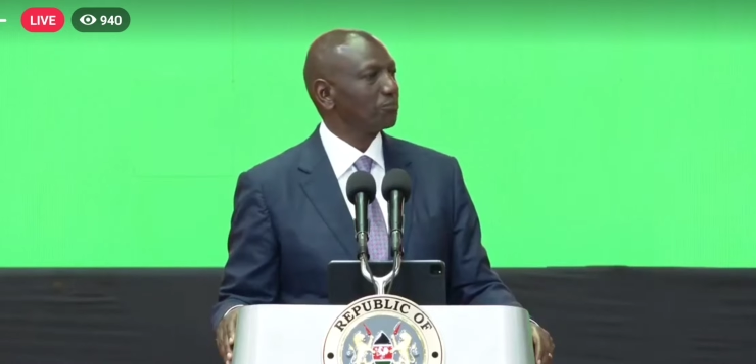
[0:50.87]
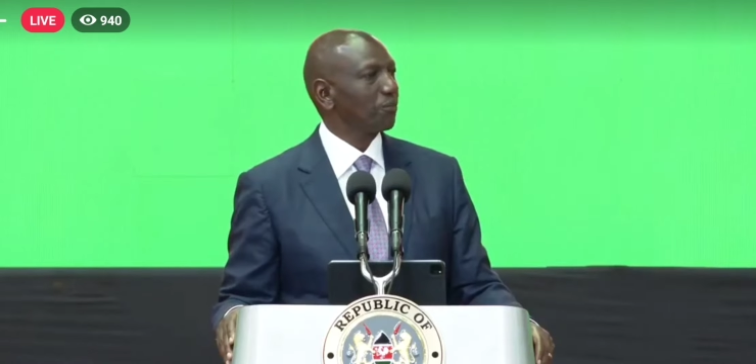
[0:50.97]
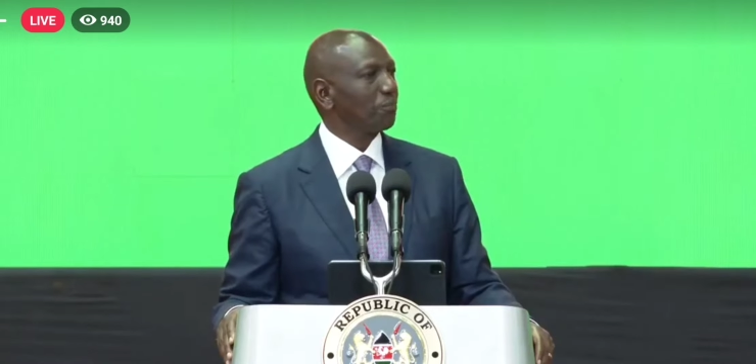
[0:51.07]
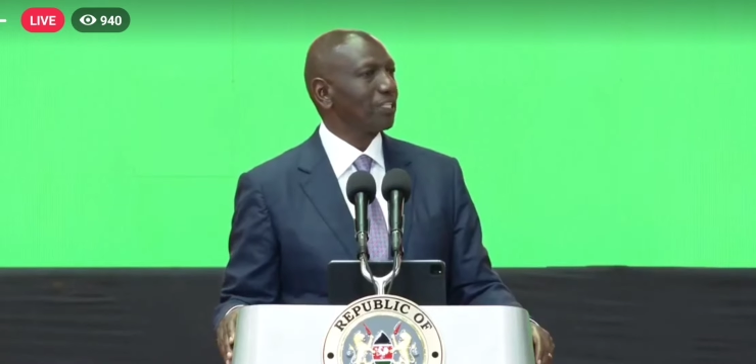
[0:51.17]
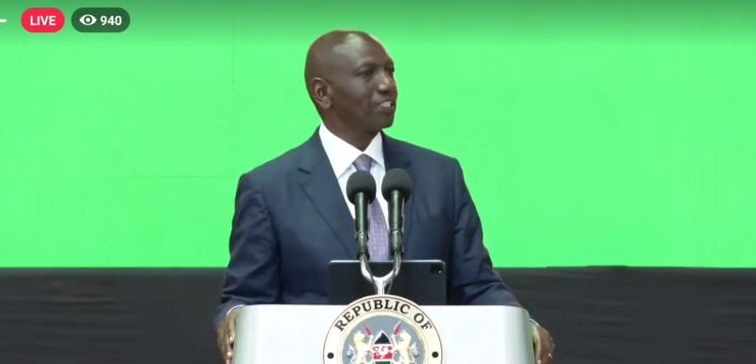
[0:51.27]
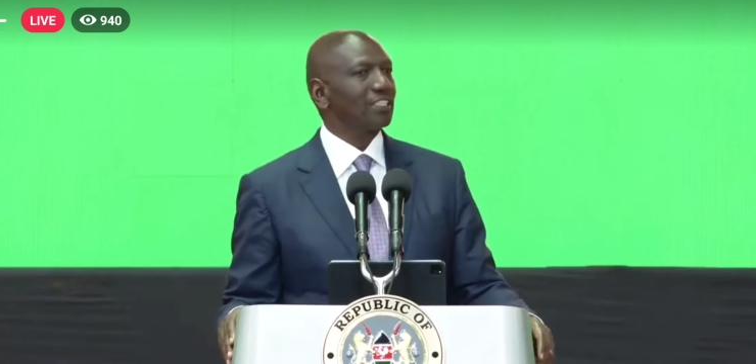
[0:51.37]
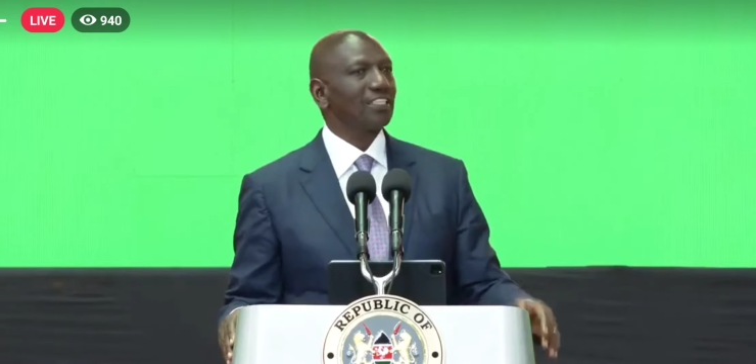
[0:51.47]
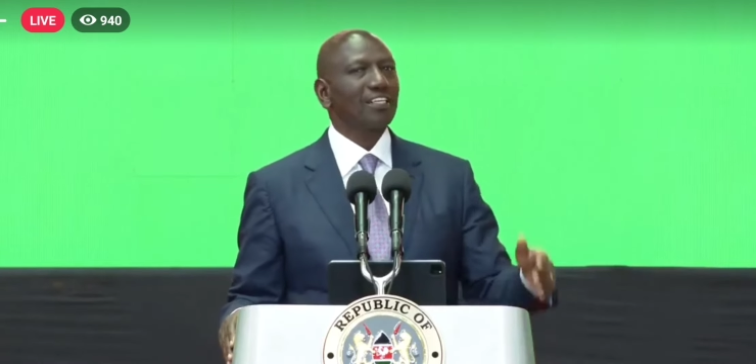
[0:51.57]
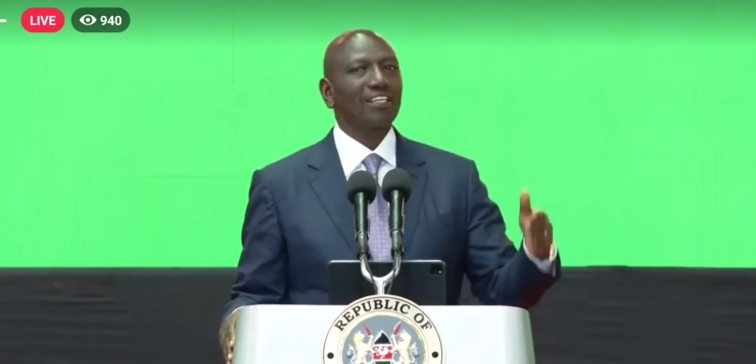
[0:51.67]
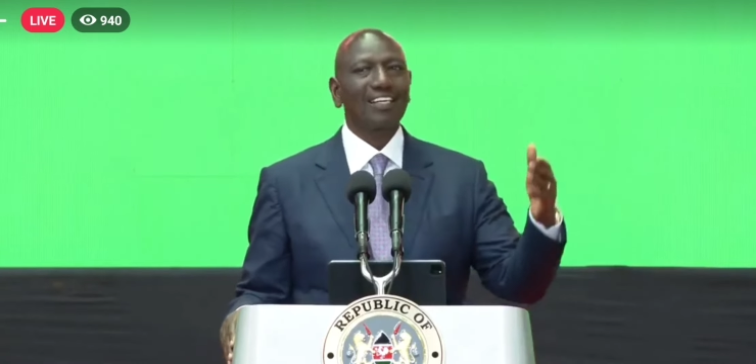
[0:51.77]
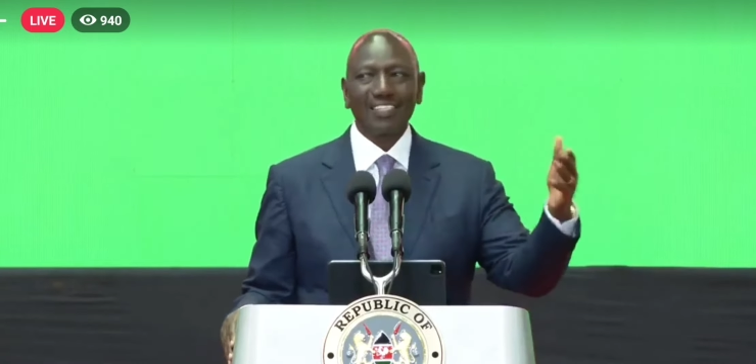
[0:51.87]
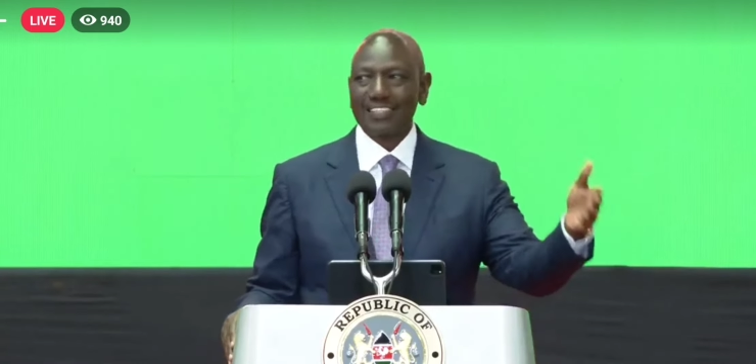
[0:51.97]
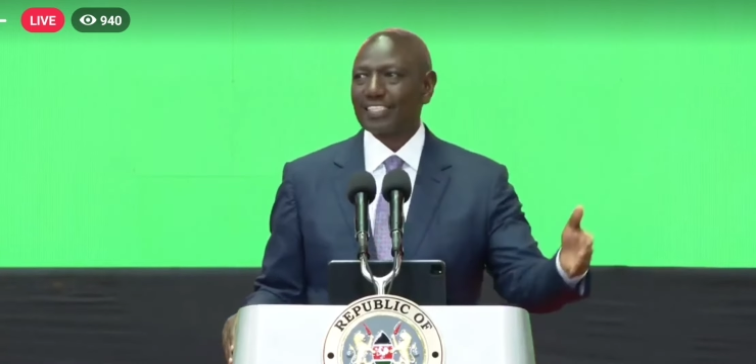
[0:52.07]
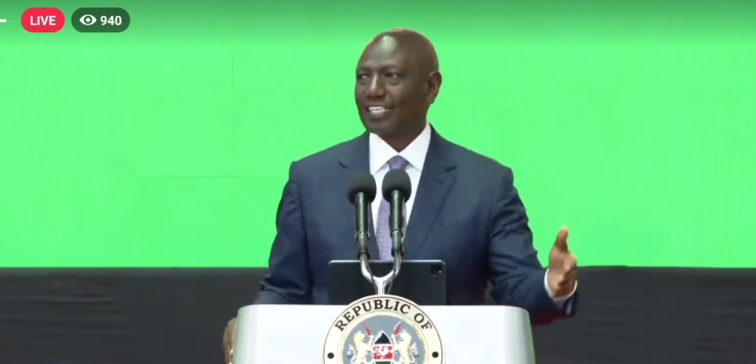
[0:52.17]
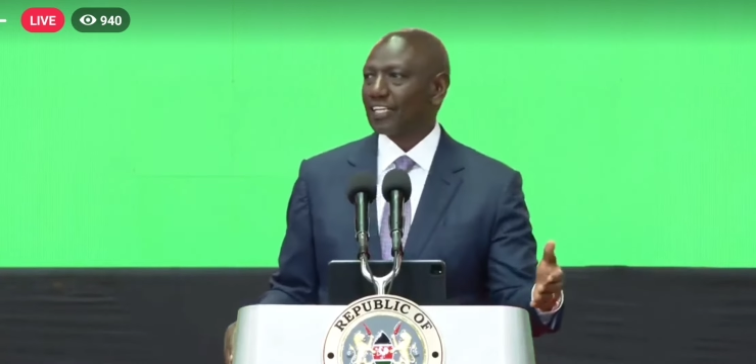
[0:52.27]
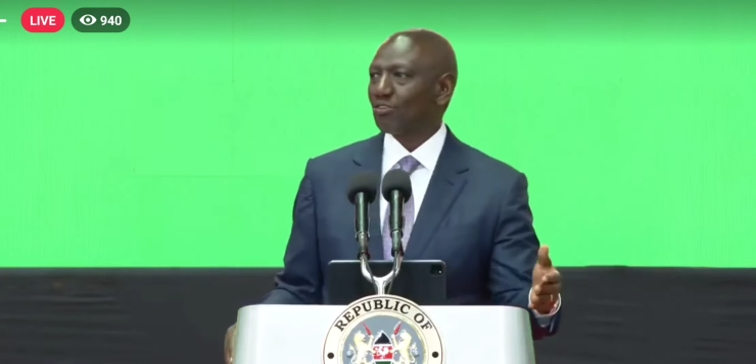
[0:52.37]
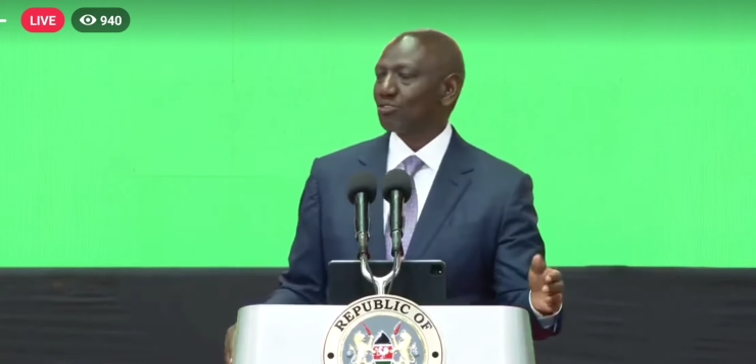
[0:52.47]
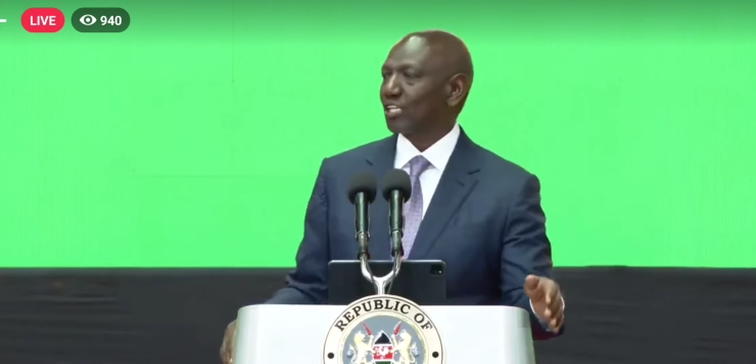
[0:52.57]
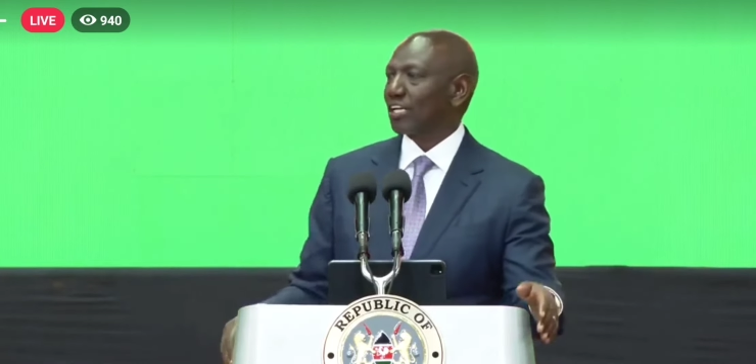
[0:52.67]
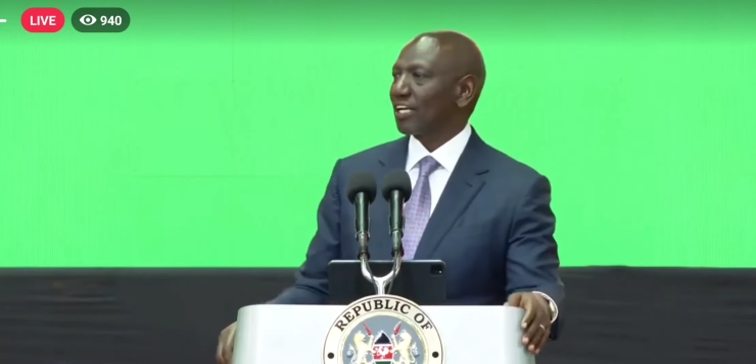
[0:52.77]
property, creating chaos
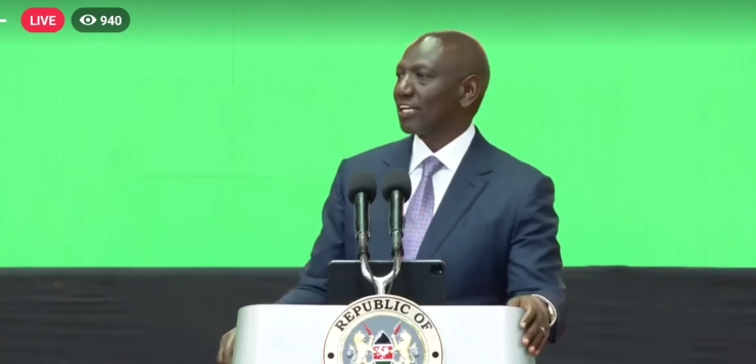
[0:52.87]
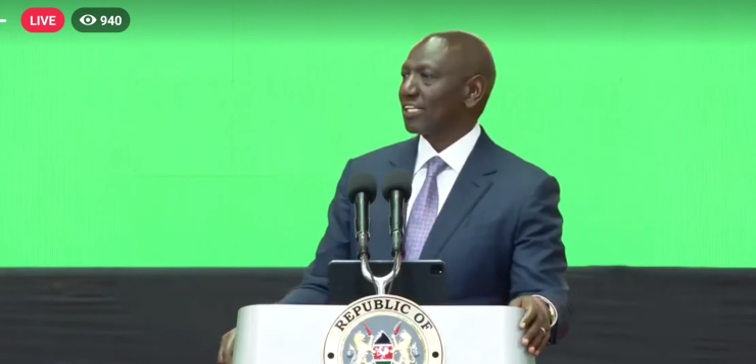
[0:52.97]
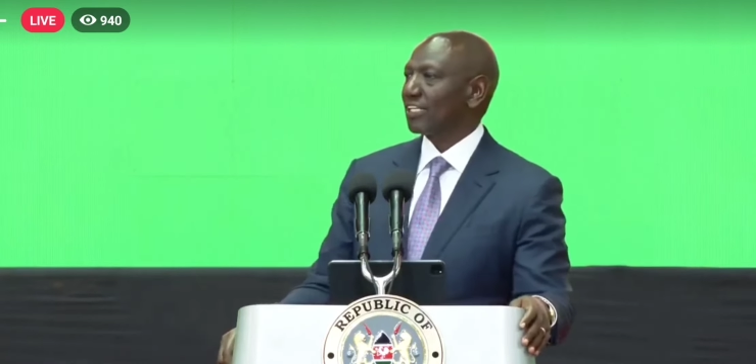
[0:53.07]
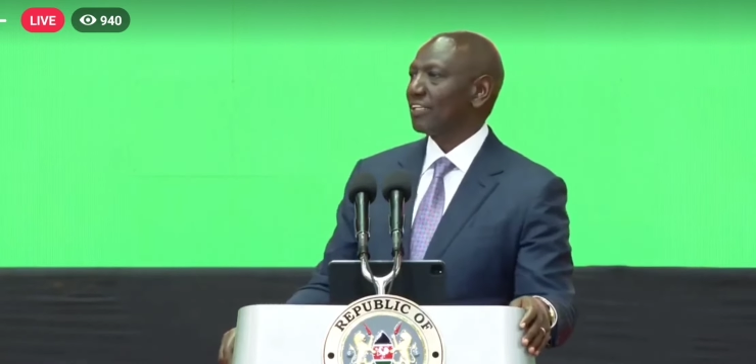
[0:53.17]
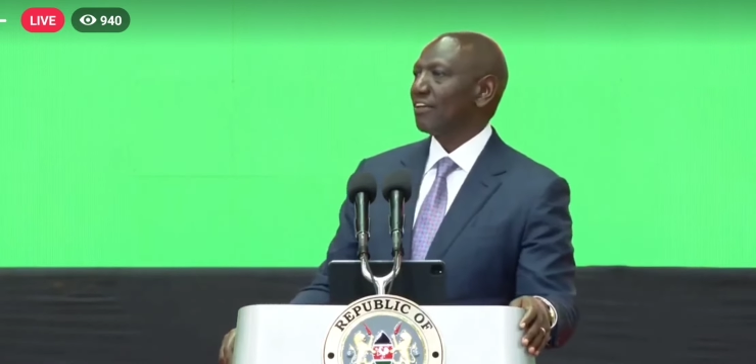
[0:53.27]
and anarchy,